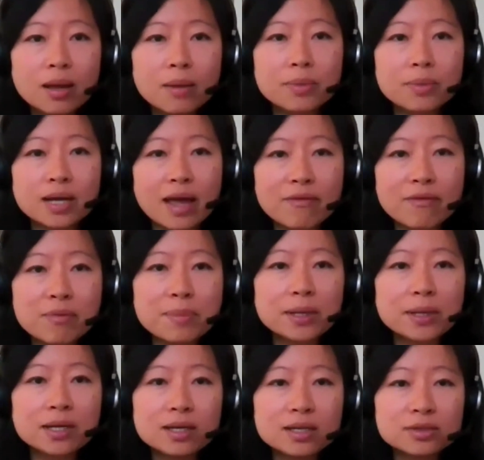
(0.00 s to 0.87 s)
but
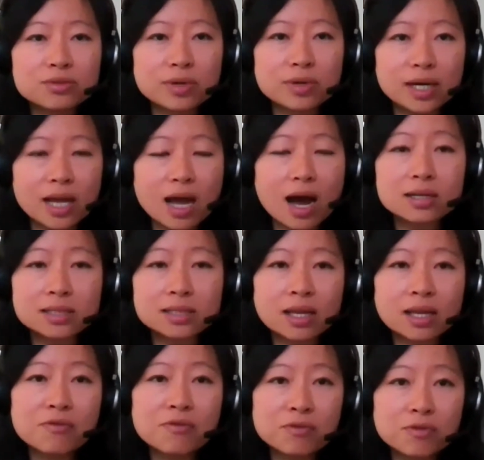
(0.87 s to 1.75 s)
everybody is really
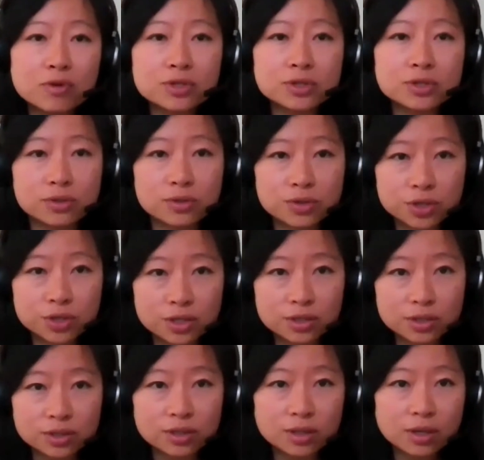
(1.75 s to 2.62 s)
asking for
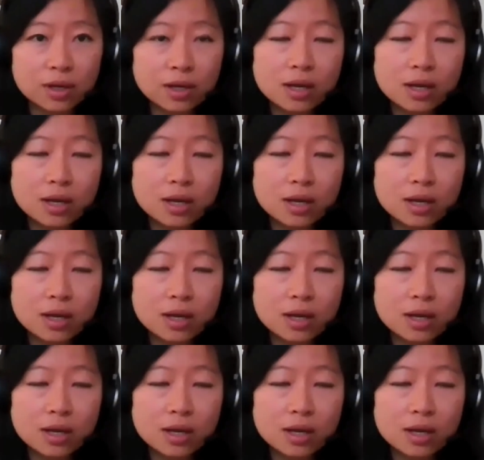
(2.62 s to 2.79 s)
solutions.